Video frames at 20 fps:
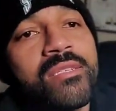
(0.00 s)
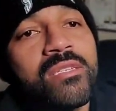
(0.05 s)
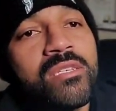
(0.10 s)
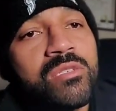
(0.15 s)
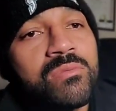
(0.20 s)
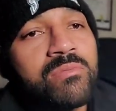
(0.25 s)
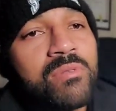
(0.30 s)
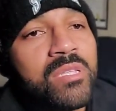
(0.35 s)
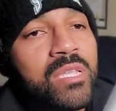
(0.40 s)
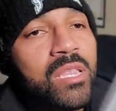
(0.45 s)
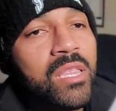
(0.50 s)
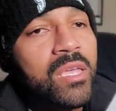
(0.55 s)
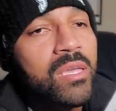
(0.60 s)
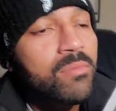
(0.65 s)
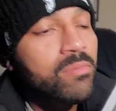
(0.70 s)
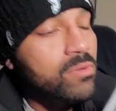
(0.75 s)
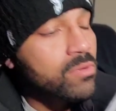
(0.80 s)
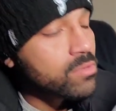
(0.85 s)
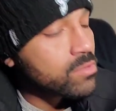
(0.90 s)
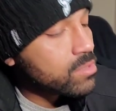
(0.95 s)
to just put the
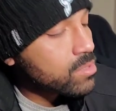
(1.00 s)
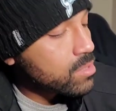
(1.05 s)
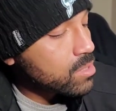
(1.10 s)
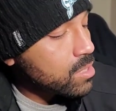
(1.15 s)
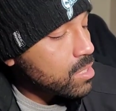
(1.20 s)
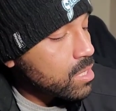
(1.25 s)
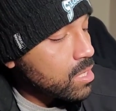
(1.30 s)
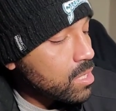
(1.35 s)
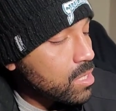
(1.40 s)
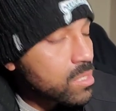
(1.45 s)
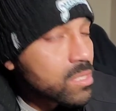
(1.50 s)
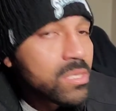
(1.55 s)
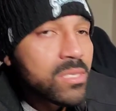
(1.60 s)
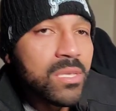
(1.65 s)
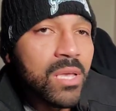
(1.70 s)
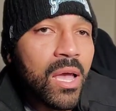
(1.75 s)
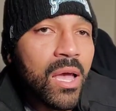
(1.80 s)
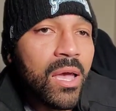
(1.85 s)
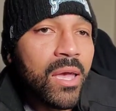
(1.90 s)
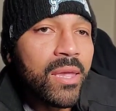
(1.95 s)
labels
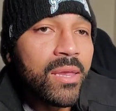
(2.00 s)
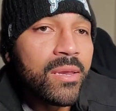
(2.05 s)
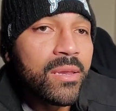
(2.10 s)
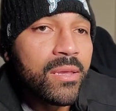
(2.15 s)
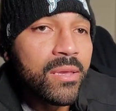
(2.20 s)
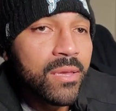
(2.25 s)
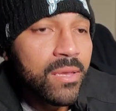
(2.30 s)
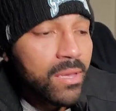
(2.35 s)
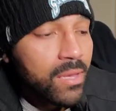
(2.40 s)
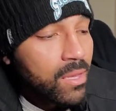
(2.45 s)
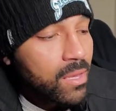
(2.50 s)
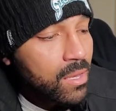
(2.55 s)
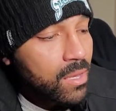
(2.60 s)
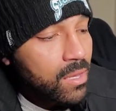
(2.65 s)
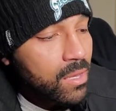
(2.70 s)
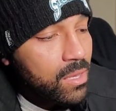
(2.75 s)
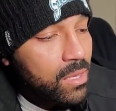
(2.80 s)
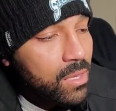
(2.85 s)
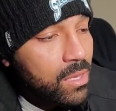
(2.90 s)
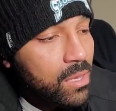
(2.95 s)
inside
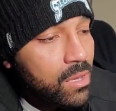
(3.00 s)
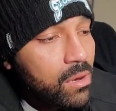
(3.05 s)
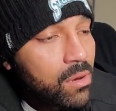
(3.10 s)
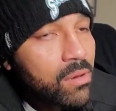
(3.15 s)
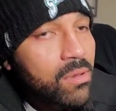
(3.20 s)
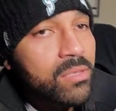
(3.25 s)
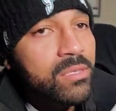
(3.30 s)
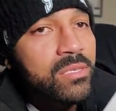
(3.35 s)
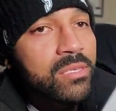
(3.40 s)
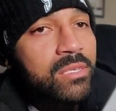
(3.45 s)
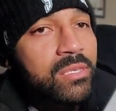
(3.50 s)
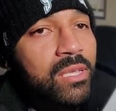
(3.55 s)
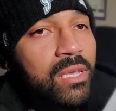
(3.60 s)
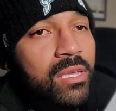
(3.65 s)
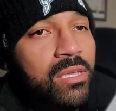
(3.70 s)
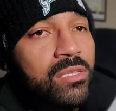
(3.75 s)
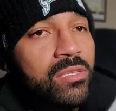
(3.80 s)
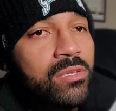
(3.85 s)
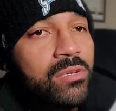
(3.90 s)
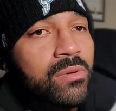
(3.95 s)
here and
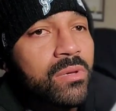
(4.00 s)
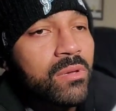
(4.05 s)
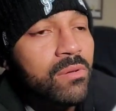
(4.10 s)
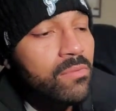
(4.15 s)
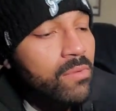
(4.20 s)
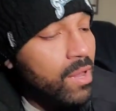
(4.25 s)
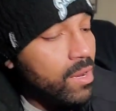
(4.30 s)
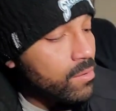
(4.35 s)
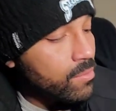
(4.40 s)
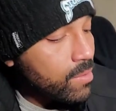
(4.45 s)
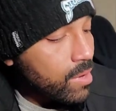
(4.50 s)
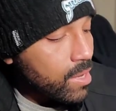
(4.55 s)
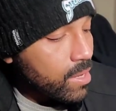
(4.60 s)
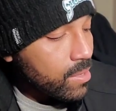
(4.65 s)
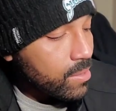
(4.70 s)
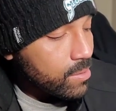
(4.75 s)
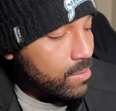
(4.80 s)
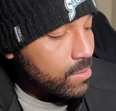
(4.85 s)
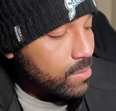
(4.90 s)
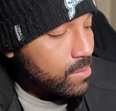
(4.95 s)
stick it to it right away.